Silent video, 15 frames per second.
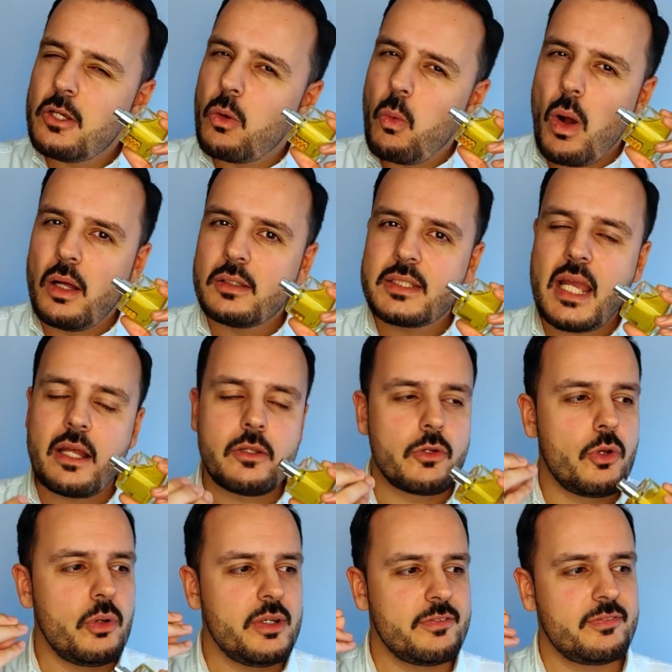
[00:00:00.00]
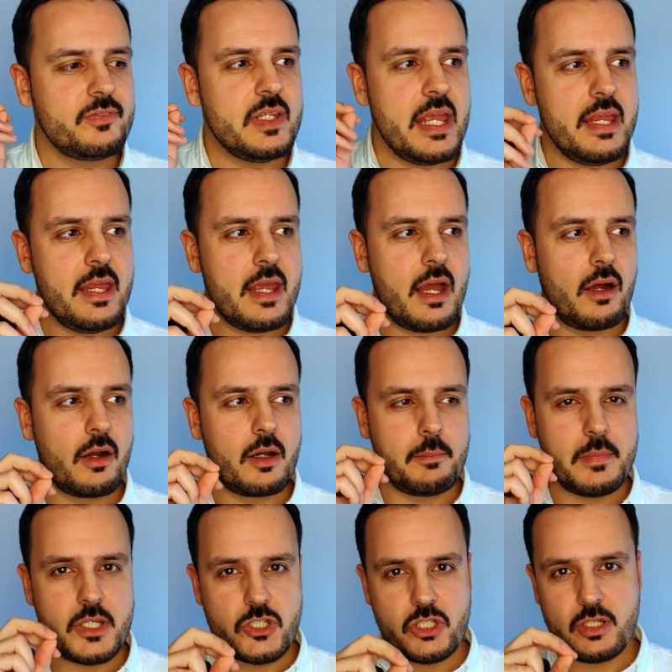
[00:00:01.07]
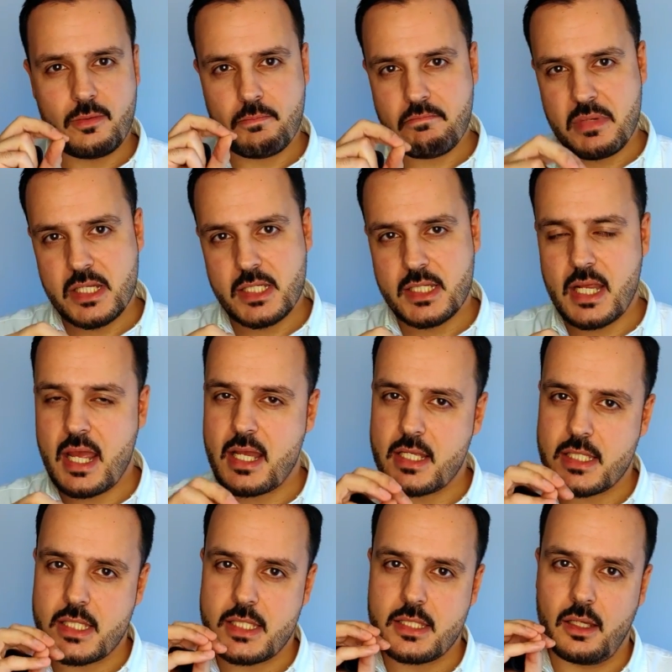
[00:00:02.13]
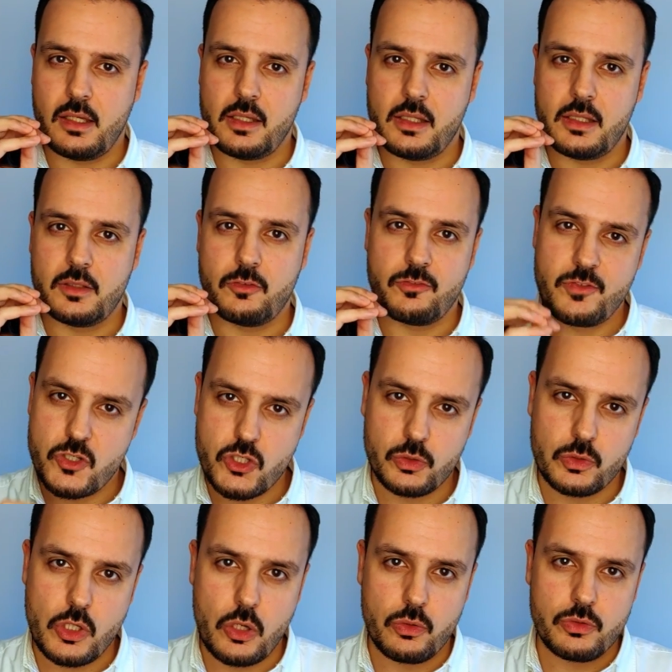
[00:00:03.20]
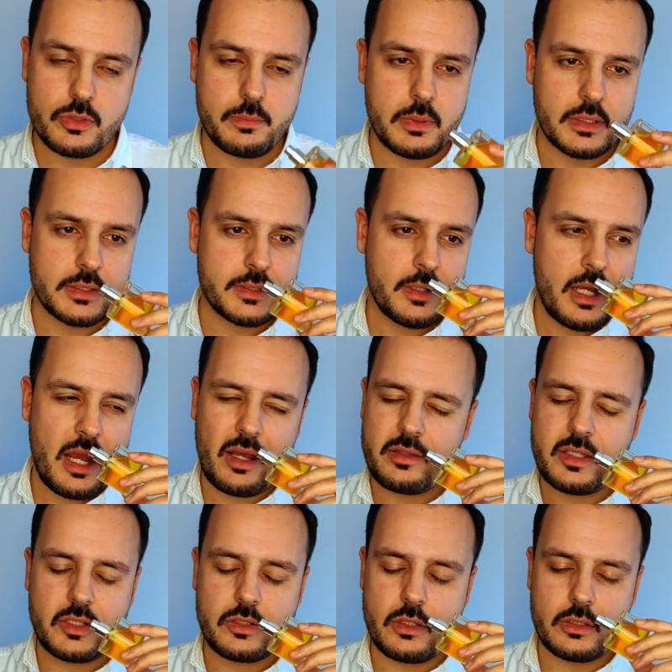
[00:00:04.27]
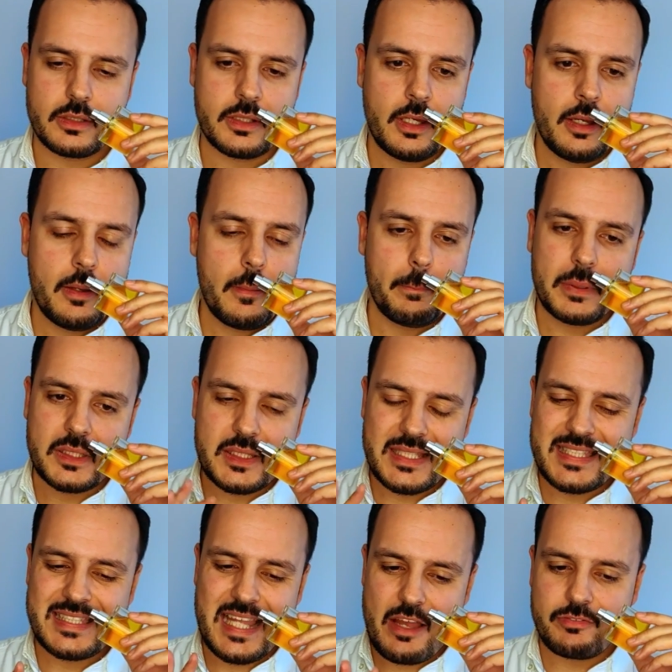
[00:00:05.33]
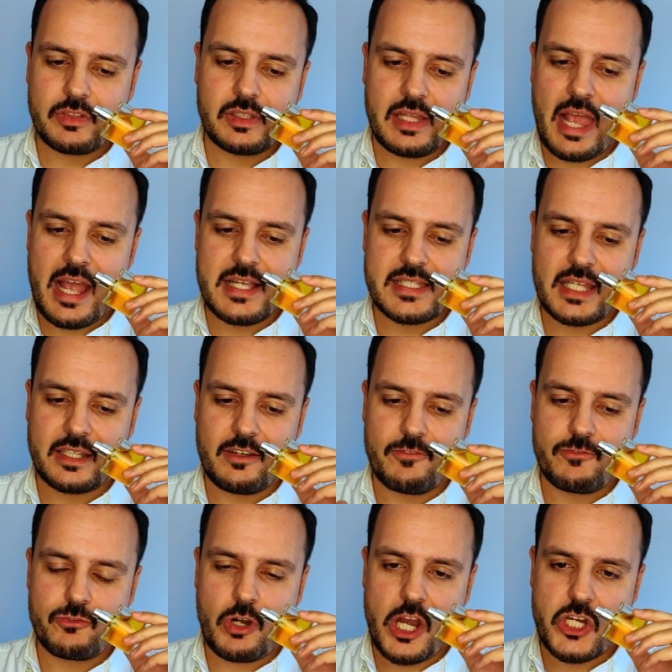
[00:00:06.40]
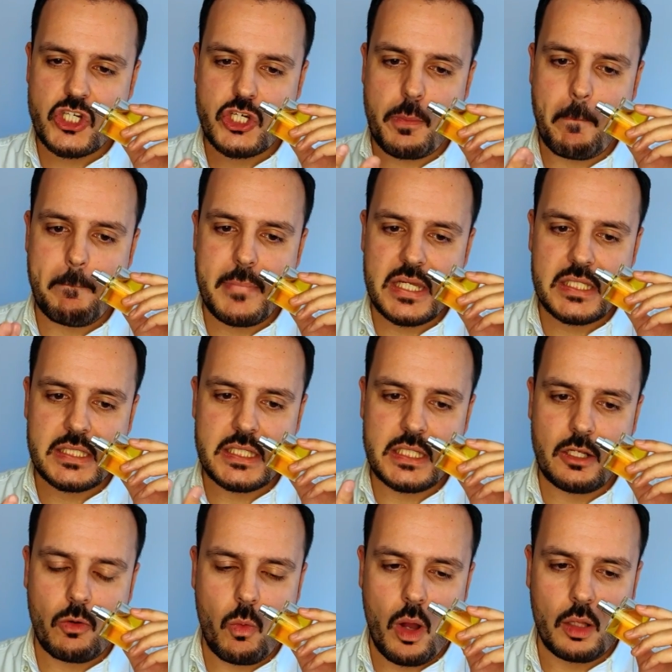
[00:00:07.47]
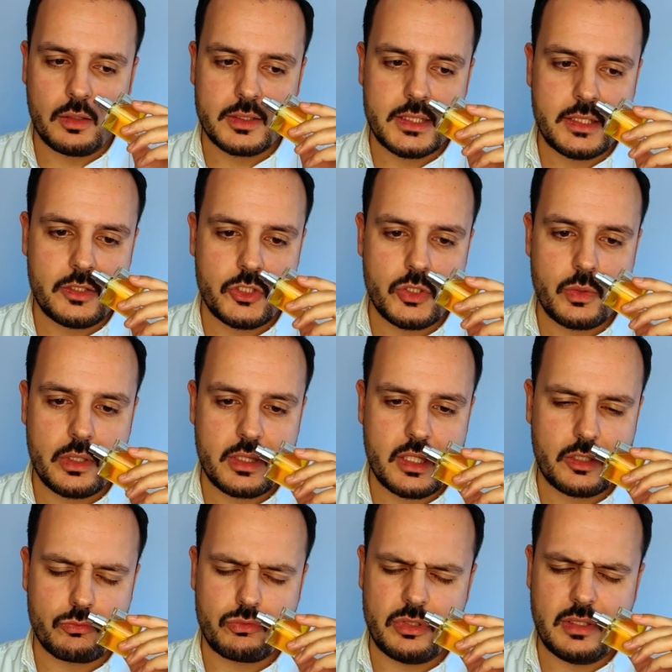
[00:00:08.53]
quality. I don't know if they are mentioning mint as an official note, but I think not. But this definitely has like a fresh minty quality into it that